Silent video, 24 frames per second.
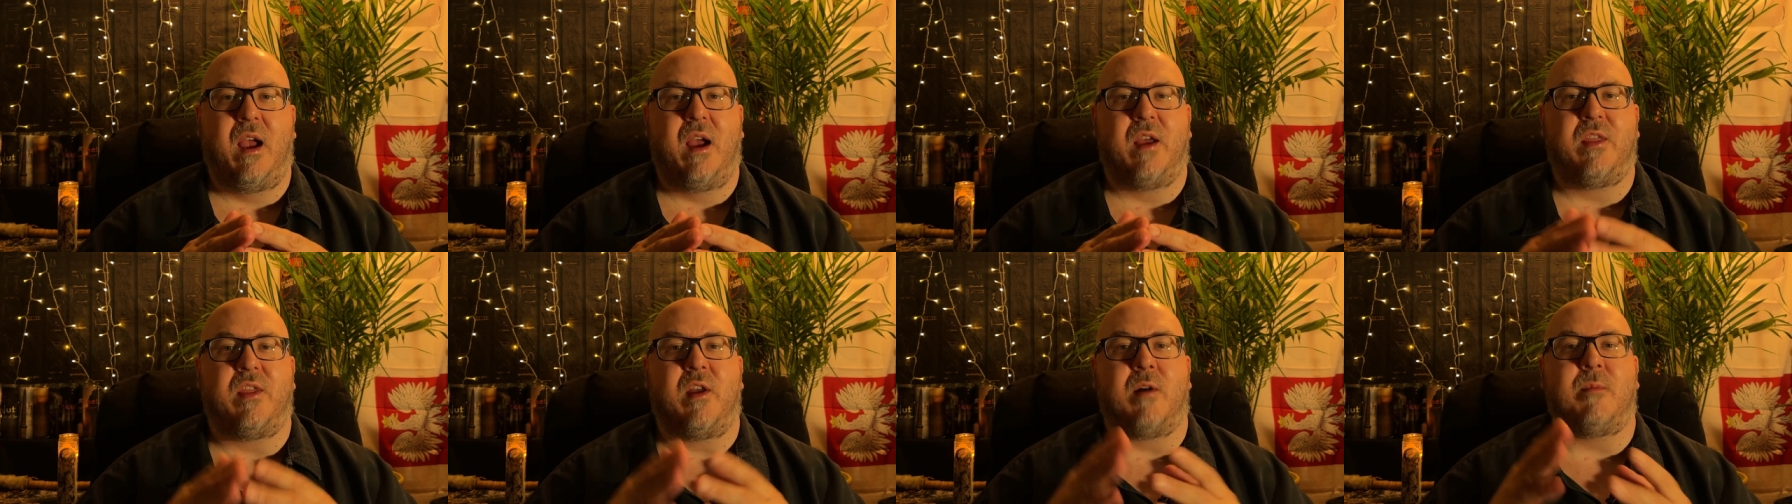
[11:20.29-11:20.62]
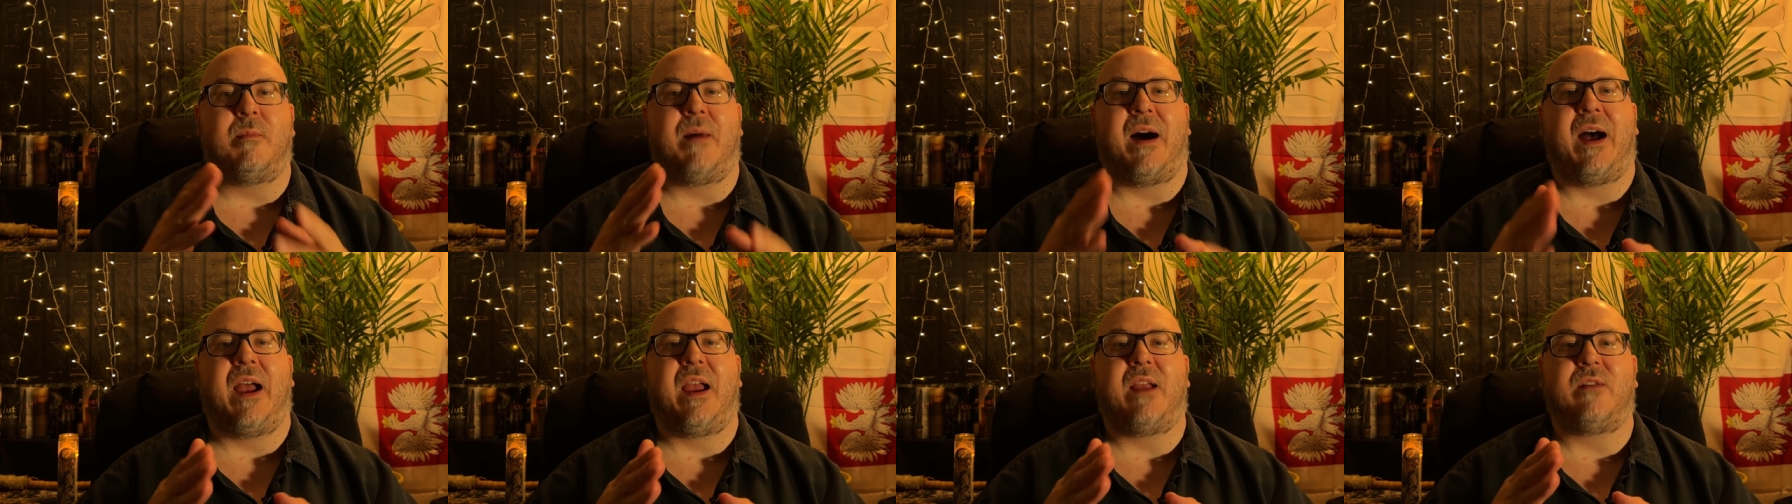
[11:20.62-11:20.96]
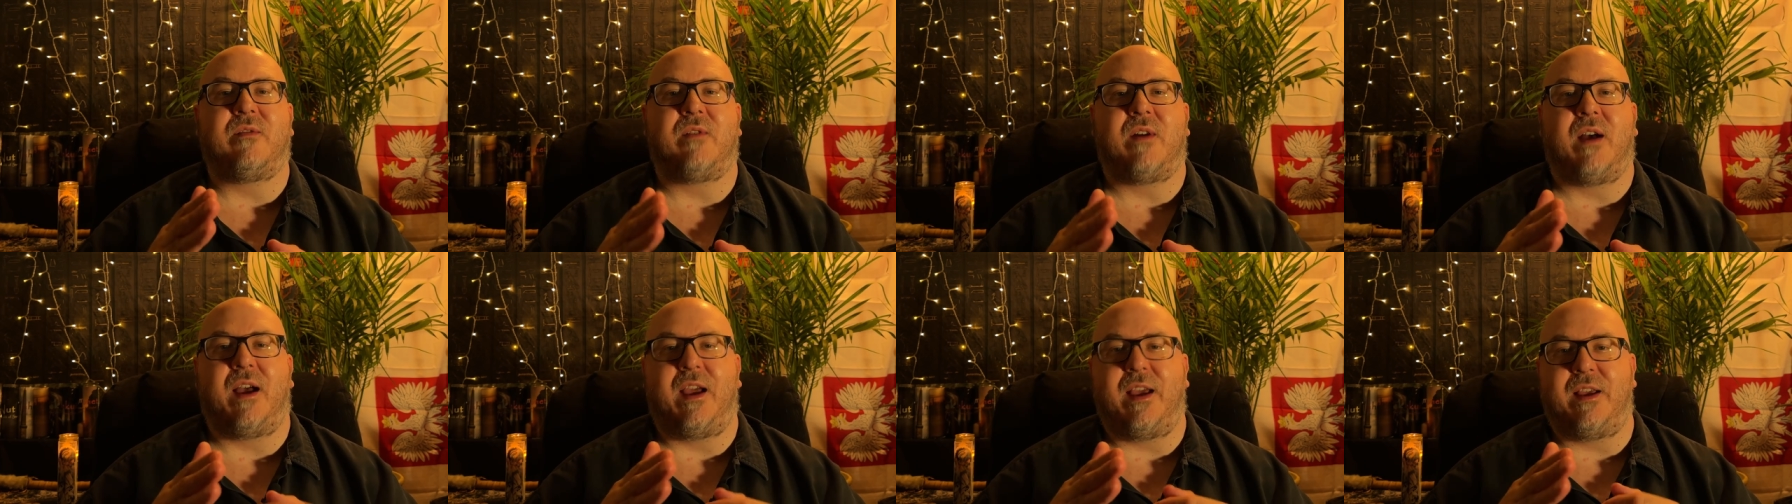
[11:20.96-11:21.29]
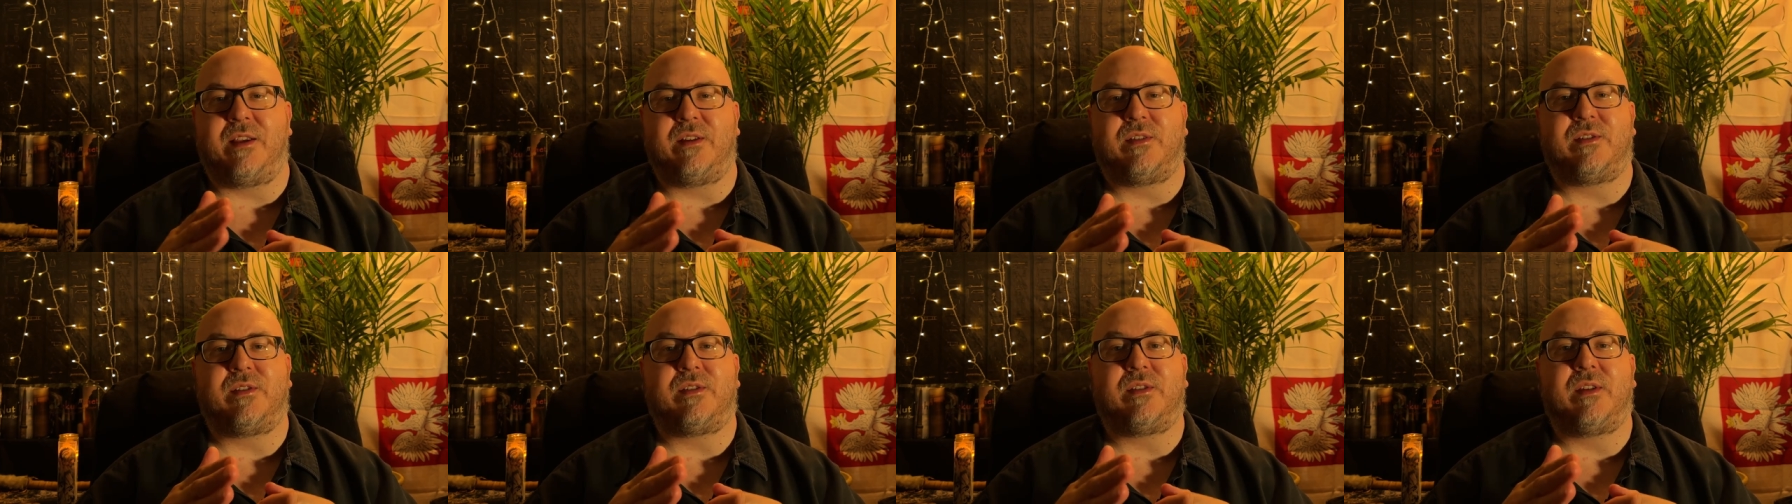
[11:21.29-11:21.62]
Though my
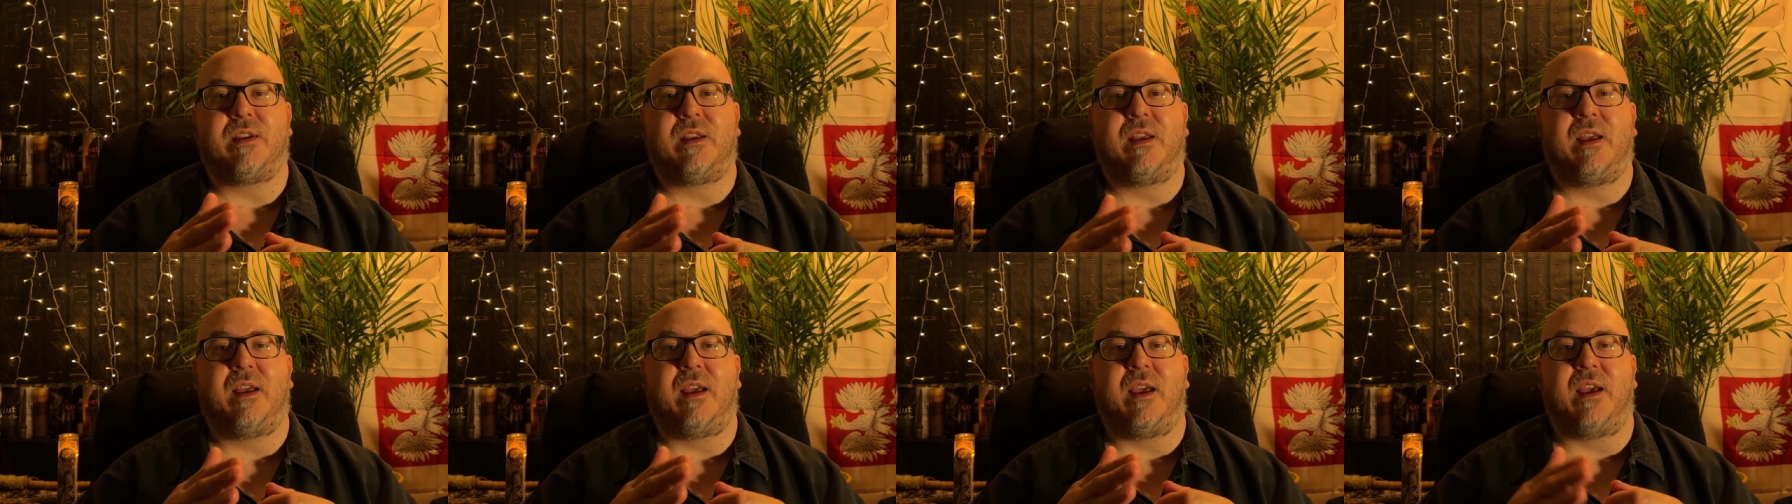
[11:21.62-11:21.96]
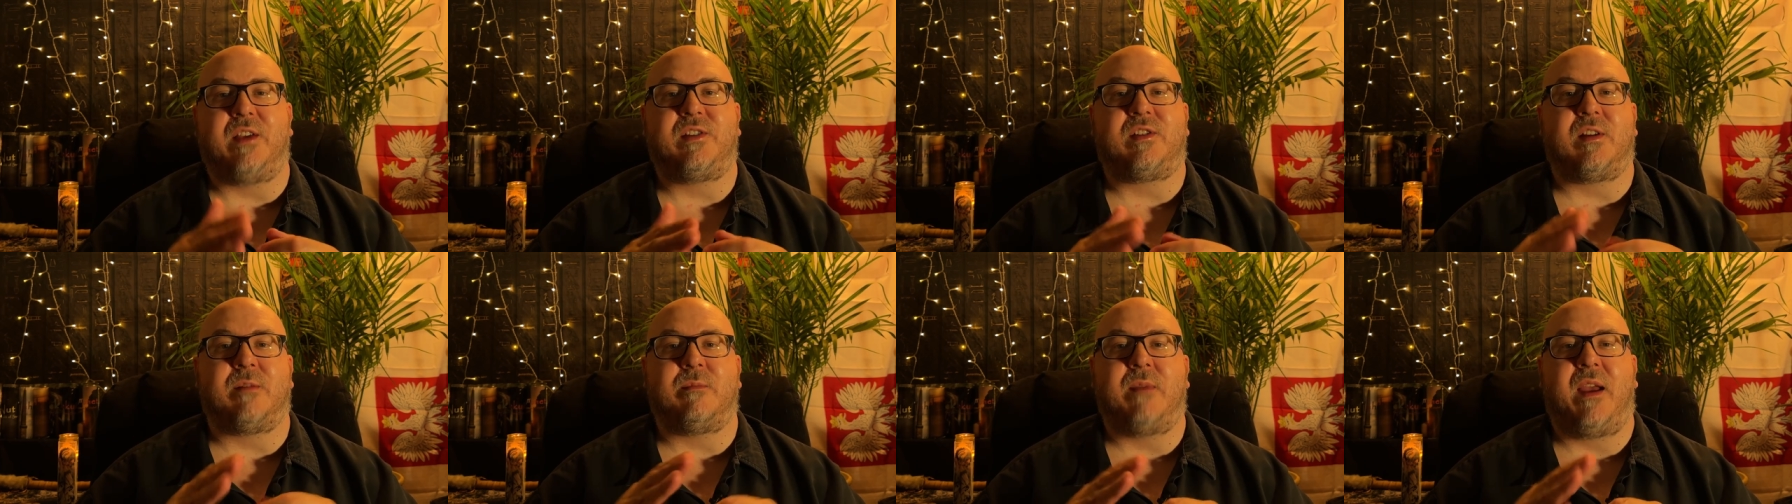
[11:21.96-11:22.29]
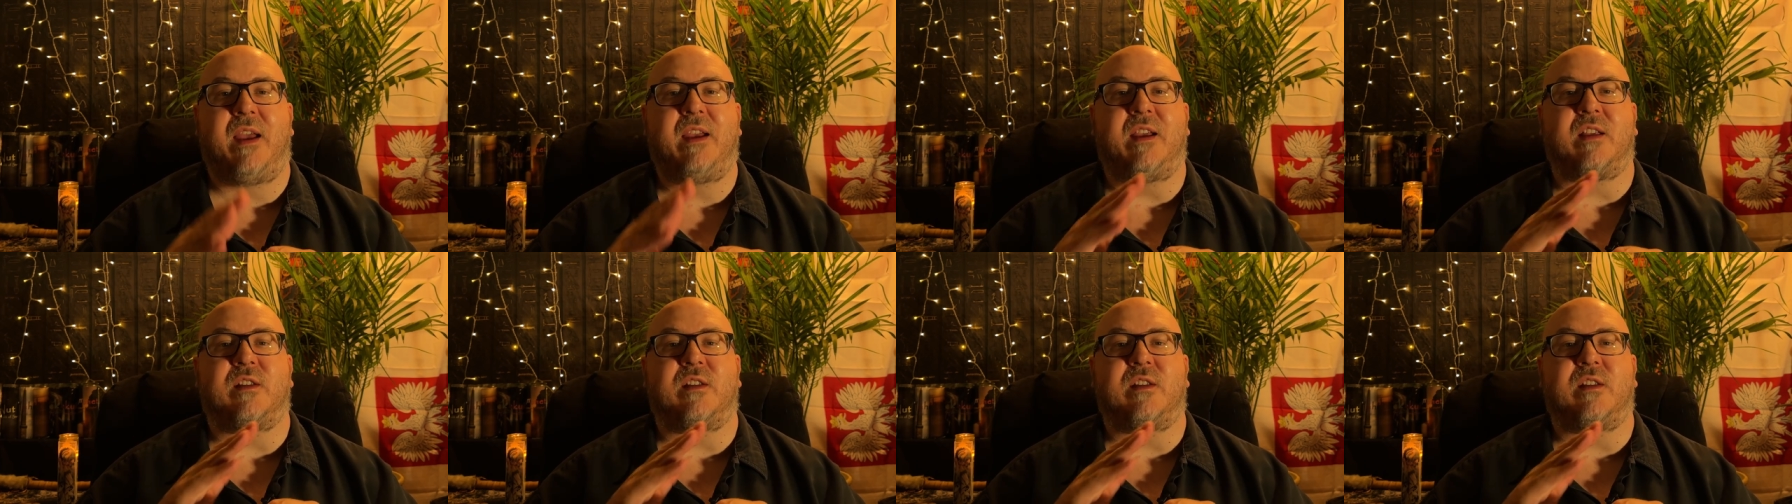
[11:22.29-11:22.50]
advice is to make